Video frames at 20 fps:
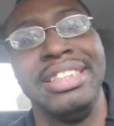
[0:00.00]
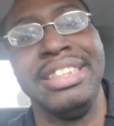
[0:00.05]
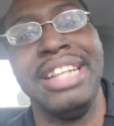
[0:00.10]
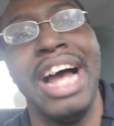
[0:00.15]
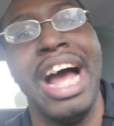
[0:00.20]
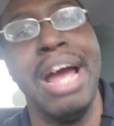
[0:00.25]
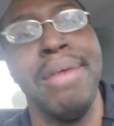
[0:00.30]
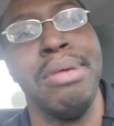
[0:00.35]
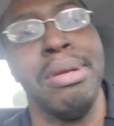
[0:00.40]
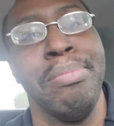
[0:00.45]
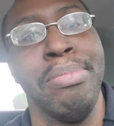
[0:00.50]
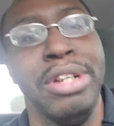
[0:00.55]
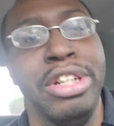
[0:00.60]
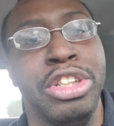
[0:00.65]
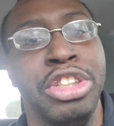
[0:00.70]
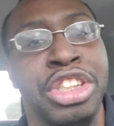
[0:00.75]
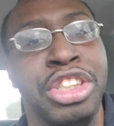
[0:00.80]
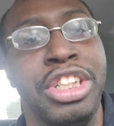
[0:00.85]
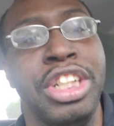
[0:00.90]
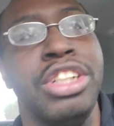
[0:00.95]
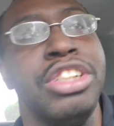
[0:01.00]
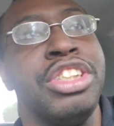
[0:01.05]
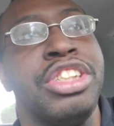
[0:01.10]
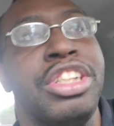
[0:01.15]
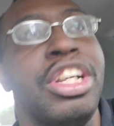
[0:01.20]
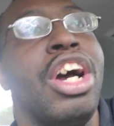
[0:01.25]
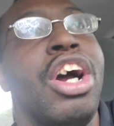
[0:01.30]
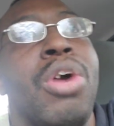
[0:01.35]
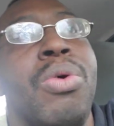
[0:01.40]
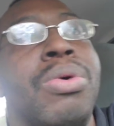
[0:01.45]
timing, but you're still
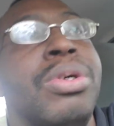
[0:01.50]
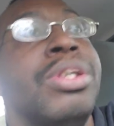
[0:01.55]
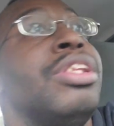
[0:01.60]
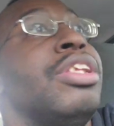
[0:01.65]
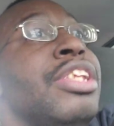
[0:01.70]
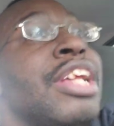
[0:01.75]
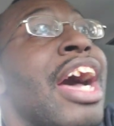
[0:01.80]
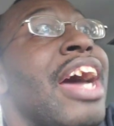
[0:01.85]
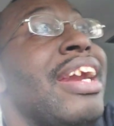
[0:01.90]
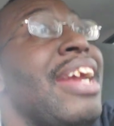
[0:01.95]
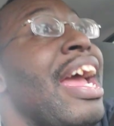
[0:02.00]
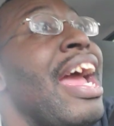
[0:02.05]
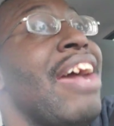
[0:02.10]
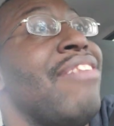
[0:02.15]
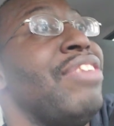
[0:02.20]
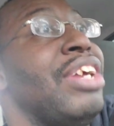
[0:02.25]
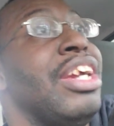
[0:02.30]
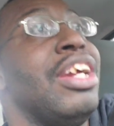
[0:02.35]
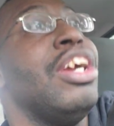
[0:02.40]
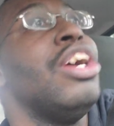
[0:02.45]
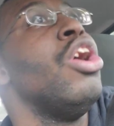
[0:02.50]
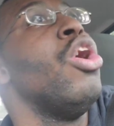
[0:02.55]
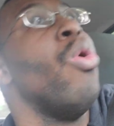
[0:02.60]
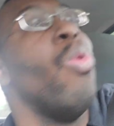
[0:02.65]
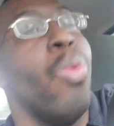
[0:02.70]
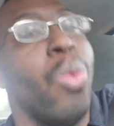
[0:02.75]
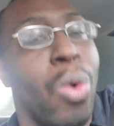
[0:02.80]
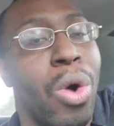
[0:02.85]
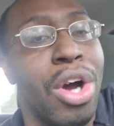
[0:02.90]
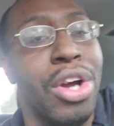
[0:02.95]
stuck with not having
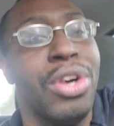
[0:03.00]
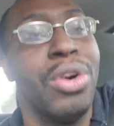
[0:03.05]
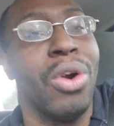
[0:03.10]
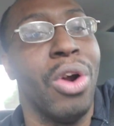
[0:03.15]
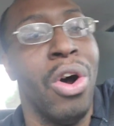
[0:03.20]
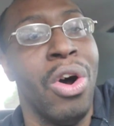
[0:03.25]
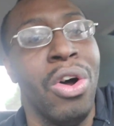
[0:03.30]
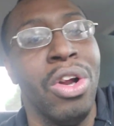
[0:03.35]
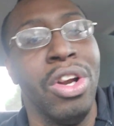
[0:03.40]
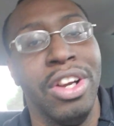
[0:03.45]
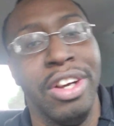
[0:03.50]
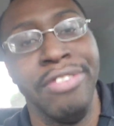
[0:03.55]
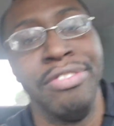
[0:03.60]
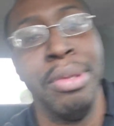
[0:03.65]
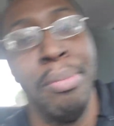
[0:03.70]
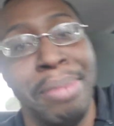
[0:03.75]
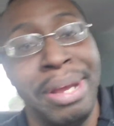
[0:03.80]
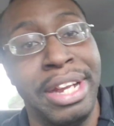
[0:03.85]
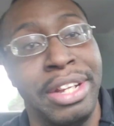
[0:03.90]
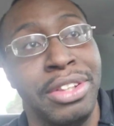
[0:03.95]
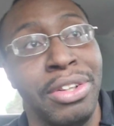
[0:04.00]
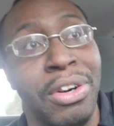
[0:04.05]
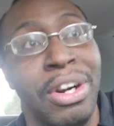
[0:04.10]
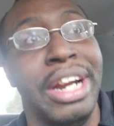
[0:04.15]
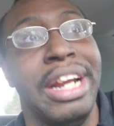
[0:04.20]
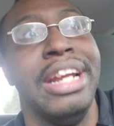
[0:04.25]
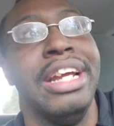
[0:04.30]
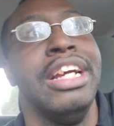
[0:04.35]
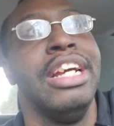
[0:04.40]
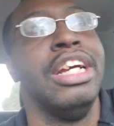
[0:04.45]
one or all of the big
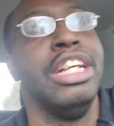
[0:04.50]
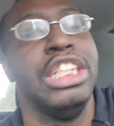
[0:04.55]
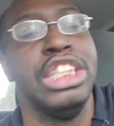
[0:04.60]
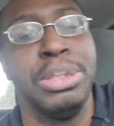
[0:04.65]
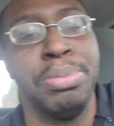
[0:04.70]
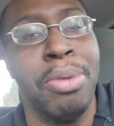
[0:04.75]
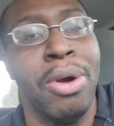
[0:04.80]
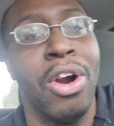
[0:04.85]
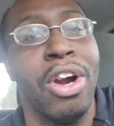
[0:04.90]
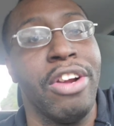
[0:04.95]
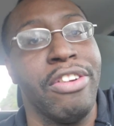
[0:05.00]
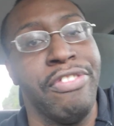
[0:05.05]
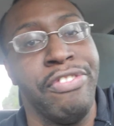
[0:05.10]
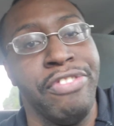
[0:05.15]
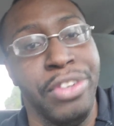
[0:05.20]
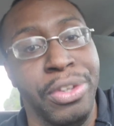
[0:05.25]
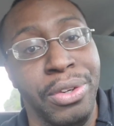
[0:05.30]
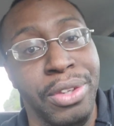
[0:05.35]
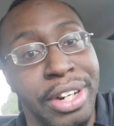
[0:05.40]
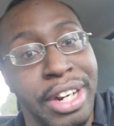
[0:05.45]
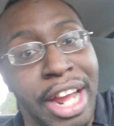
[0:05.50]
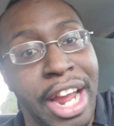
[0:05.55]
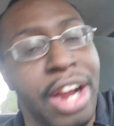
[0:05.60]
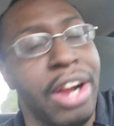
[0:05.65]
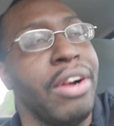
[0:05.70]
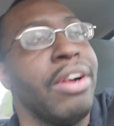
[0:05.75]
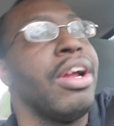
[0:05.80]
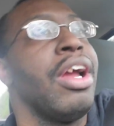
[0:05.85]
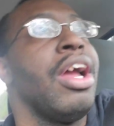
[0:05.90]
3, spark, fuel, and air.